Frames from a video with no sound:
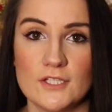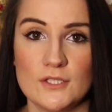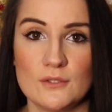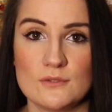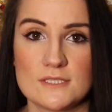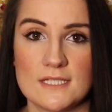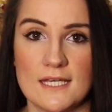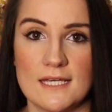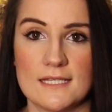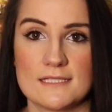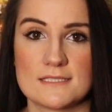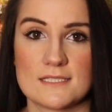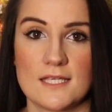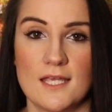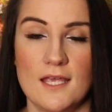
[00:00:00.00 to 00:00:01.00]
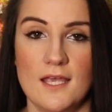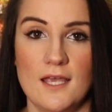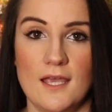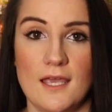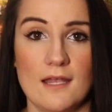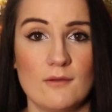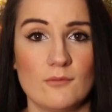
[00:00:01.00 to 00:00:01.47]
use it
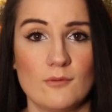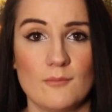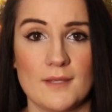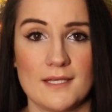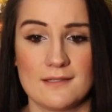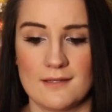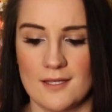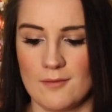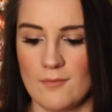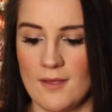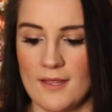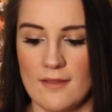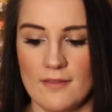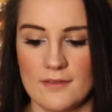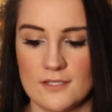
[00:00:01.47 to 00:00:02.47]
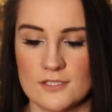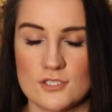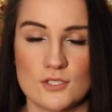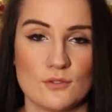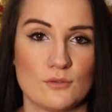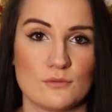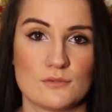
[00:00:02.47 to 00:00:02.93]
and it will make them healthy
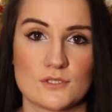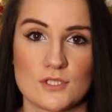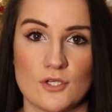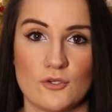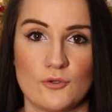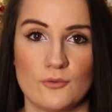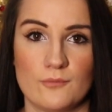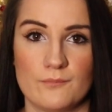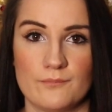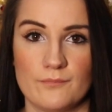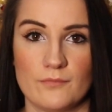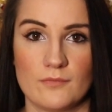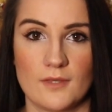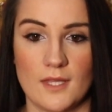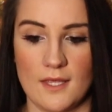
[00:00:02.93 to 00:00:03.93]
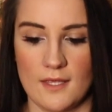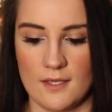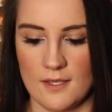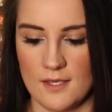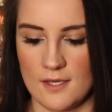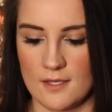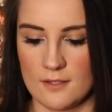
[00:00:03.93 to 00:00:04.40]
too. So
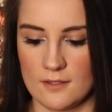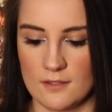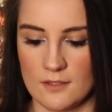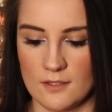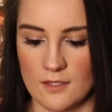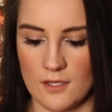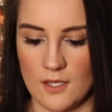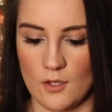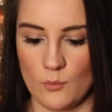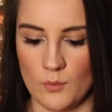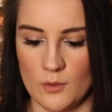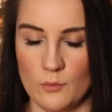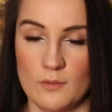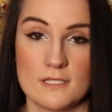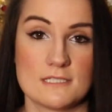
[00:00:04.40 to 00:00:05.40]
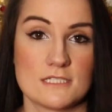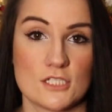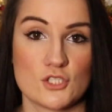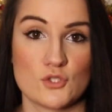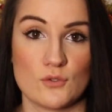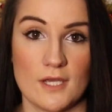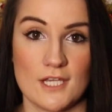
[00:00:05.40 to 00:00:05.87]
again, a win-win
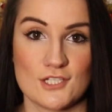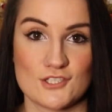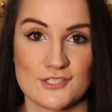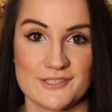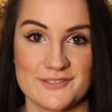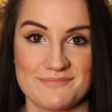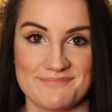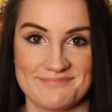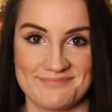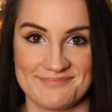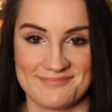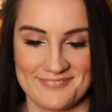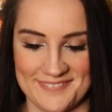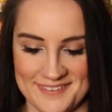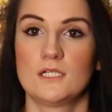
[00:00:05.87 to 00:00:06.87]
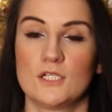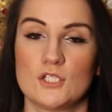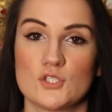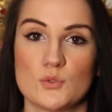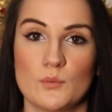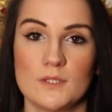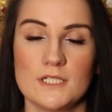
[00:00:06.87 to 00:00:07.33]
situation.
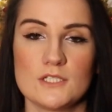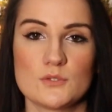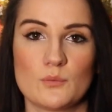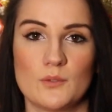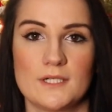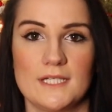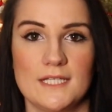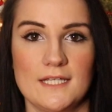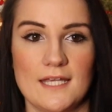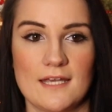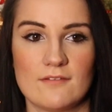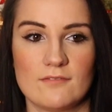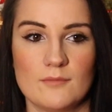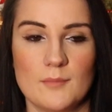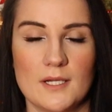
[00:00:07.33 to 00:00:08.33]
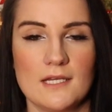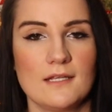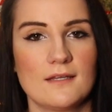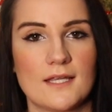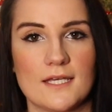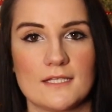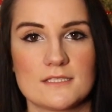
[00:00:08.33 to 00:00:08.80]
2020,
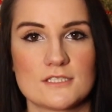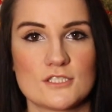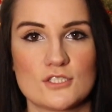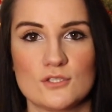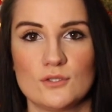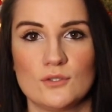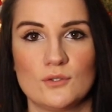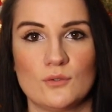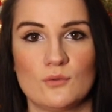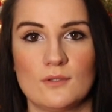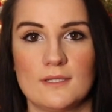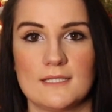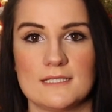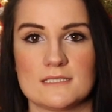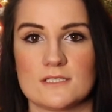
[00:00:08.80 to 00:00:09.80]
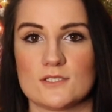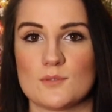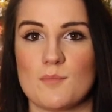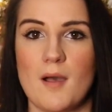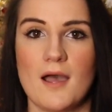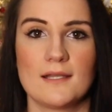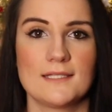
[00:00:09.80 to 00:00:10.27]
everybody likes to listen to
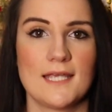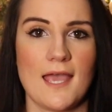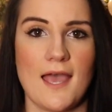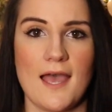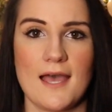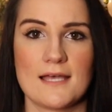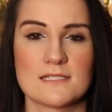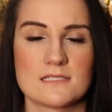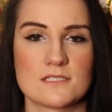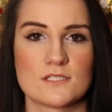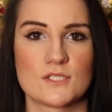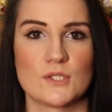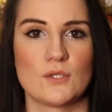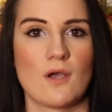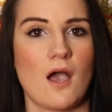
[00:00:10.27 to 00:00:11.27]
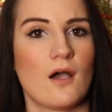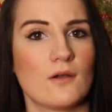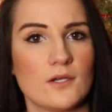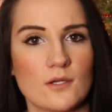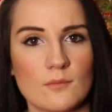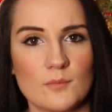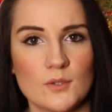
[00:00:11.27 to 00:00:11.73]
podcasts, to
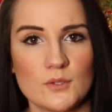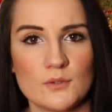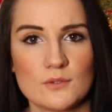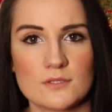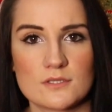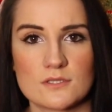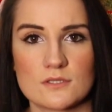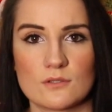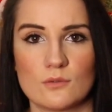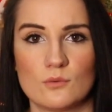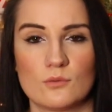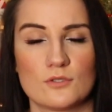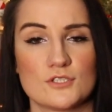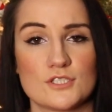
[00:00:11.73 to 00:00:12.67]
audiobooks, or